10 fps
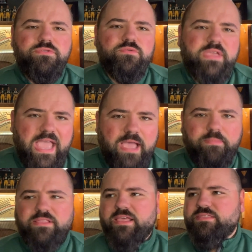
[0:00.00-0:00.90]
through
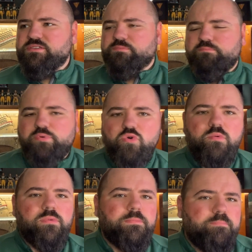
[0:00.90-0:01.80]
camp had like this
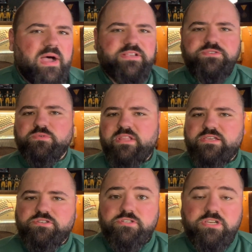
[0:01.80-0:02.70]
boom or bust
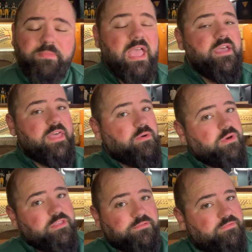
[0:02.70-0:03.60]
relationship. They were
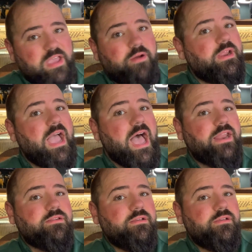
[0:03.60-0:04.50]
either very
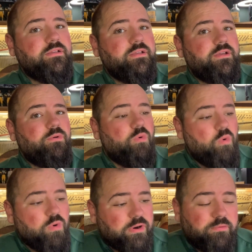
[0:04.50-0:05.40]
on,
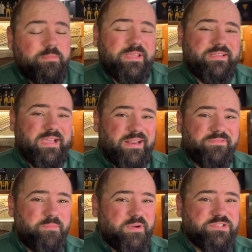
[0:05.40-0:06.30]
or it would be kind
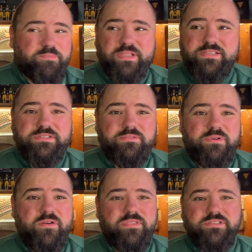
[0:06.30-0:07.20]
of a bunch of plays in a
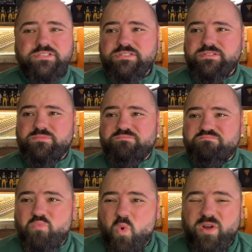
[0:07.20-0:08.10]
row that just
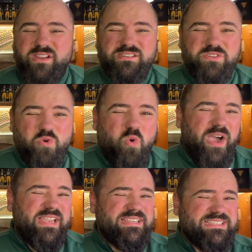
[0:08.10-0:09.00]
weren't
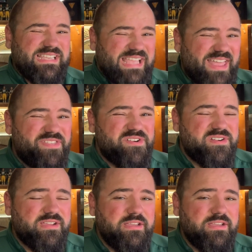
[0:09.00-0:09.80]
quite together.